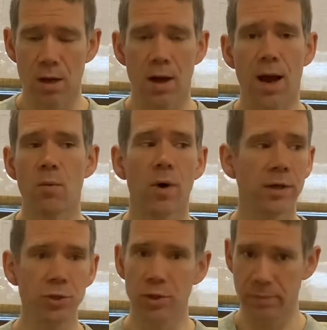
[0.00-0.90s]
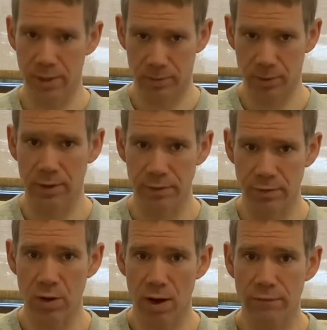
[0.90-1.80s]
I want you to be able to leave
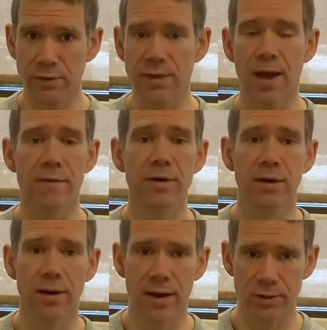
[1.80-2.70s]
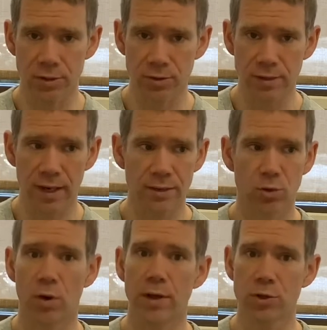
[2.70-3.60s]
the office having an exercise
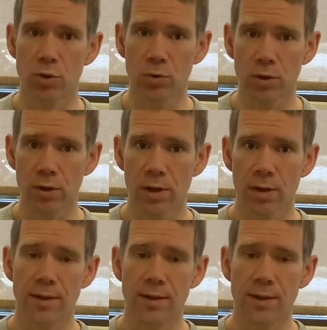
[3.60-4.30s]
or a tool